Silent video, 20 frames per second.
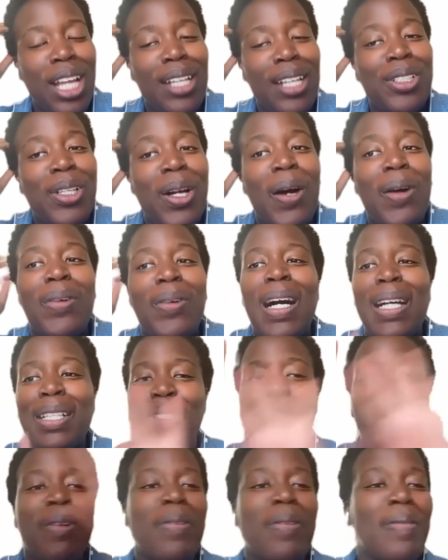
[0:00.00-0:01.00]
I
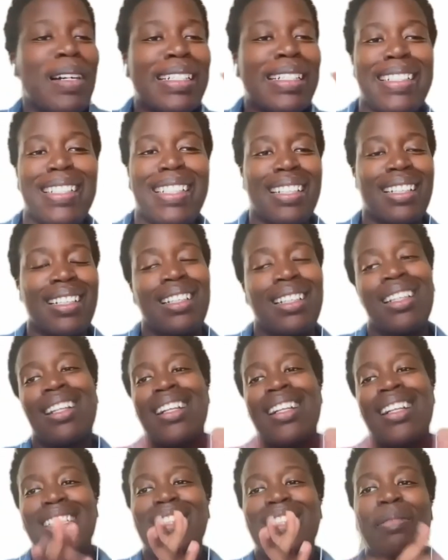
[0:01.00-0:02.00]
don't want to
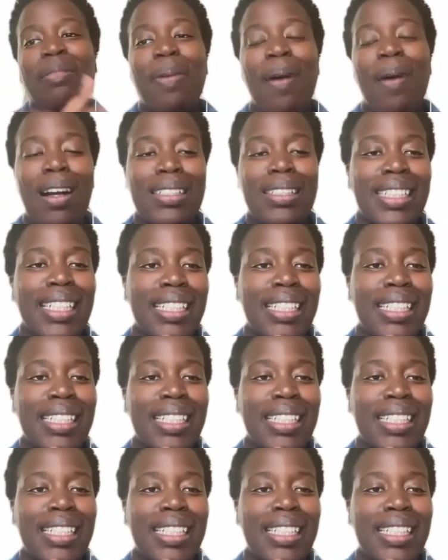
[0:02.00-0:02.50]
pause,